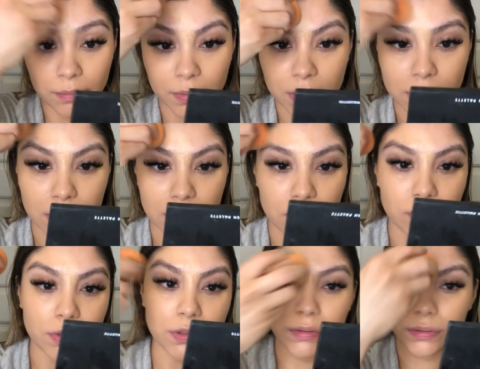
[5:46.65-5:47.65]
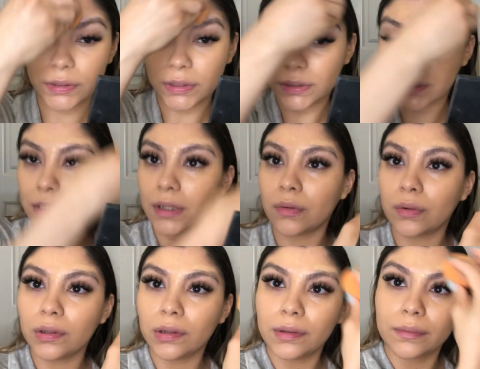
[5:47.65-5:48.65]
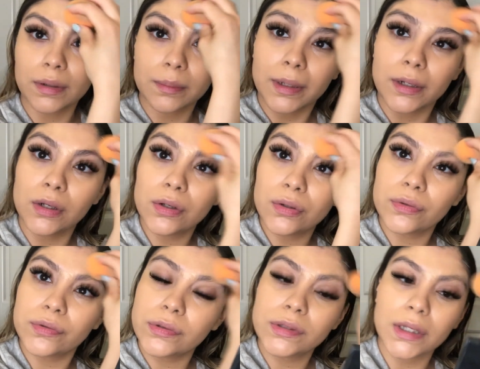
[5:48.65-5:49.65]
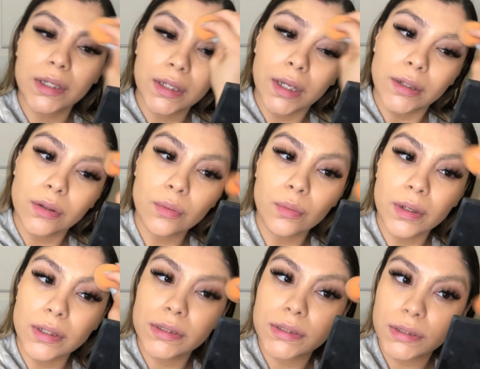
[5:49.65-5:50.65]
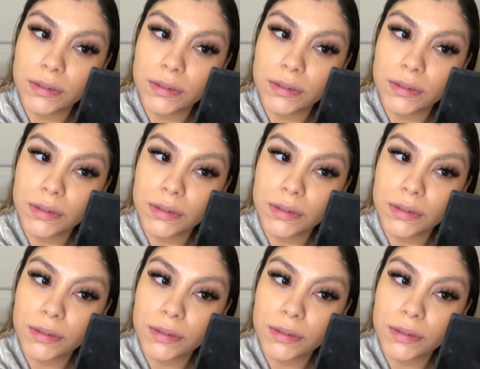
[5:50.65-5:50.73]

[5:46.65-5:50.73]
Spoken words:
because I do still tend to get oily around my nose, and I don't want